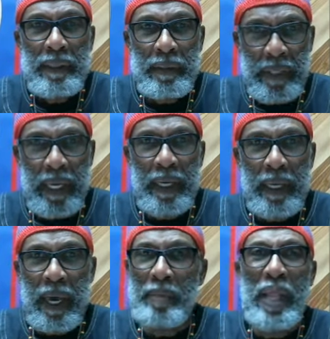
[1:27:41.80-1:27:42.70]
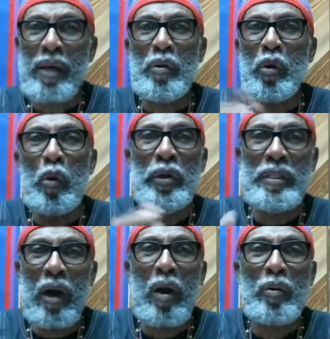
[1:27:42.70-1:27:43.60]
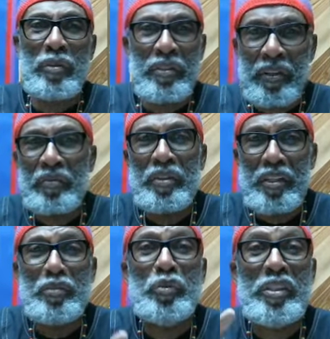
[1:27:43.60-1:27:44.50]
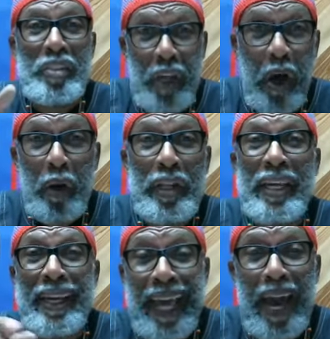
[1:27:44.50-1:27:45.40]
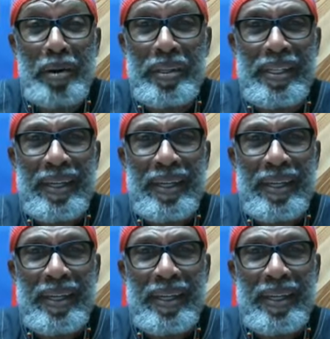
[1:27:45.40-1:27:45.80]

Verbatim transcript: Okay, I'm not gonna go into all the different things we saw and encountered.